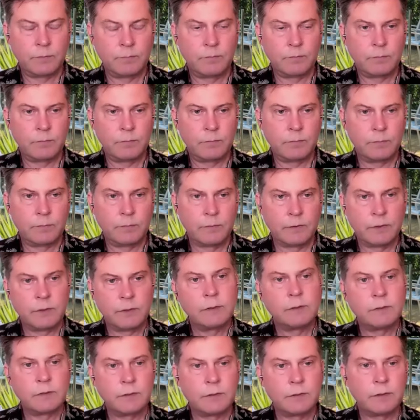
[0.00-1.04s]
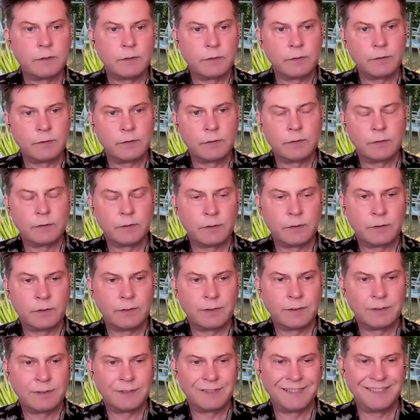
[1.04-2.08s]

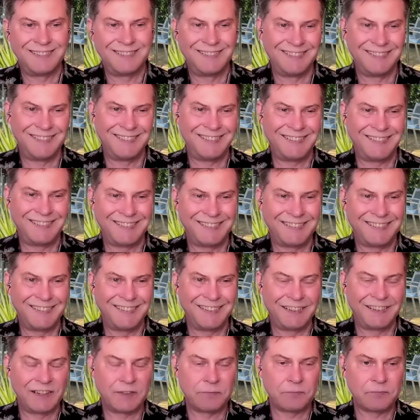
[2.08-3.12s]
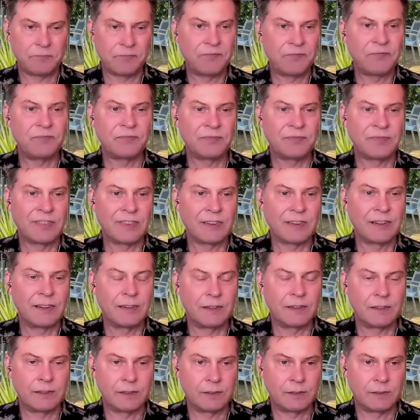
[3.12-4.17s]

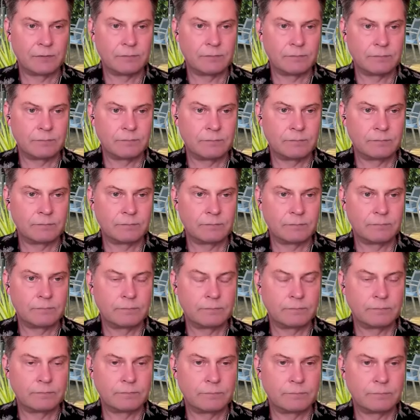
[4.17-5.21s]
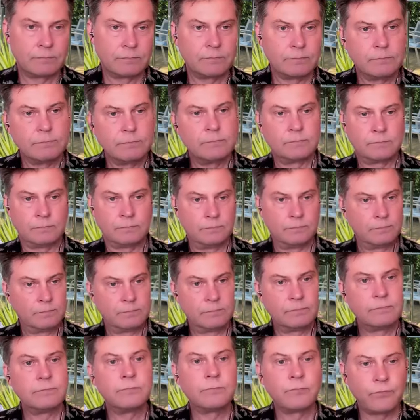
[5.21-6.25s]

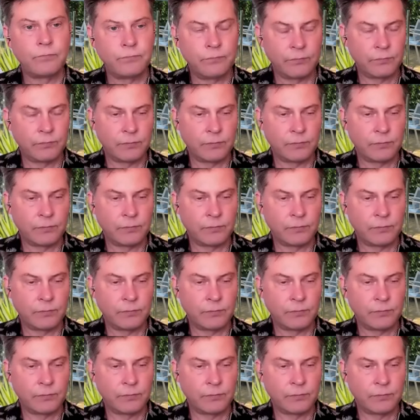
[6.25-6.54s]
The person shown says nothing.